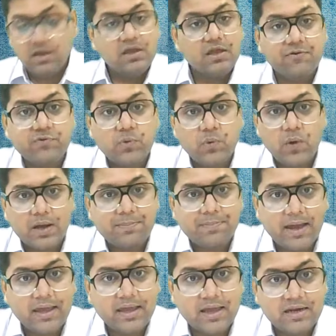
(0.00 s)
If you are
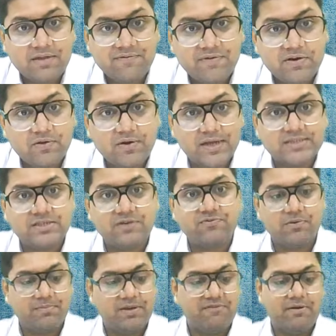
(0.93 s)
buying any video lecture
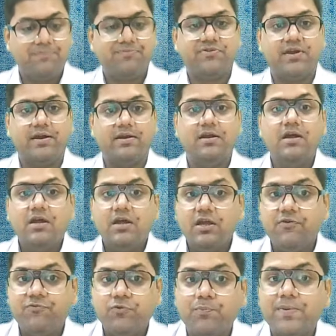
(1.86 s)
from my website,
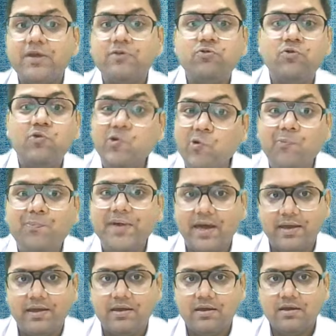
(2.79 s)
if you pay through
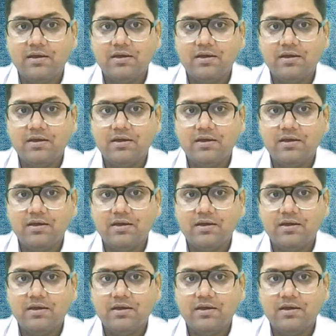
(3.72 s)
UPI,